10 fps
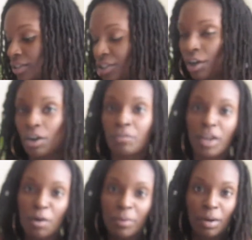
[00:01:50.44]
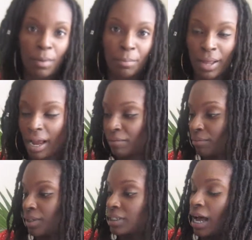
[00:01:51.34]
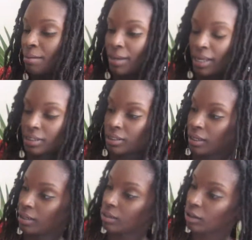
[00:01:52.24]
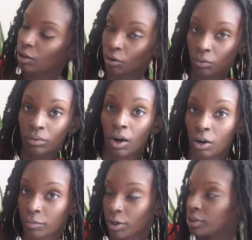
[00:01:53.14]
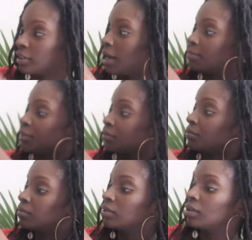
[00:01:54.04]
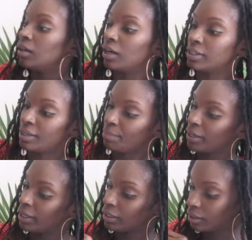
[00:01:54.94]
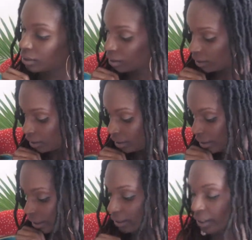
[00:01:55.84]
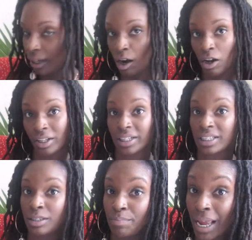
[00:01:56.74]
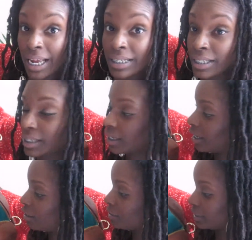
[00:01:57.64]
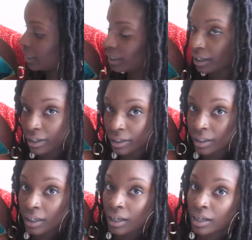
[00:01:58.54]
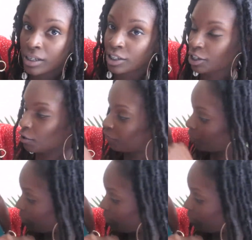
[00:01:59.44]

So if we open up our bag from the top, it has the gold hardware on the top too. Unzip it and look at all of this space. Can you see in here? So for